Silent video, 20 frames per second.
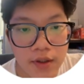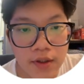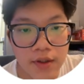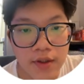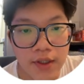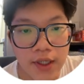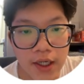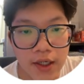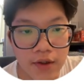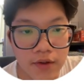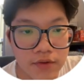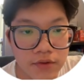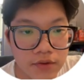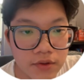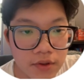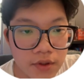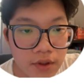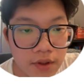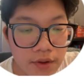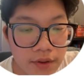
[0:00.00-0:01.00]
Now,
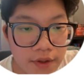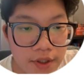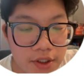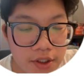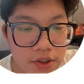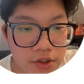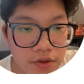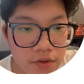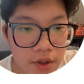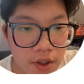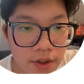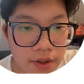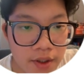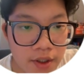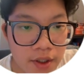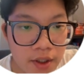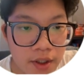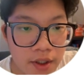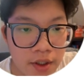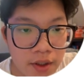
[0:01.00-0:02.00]
these two are
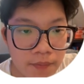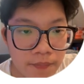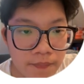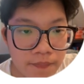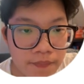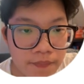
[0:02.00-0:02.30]
the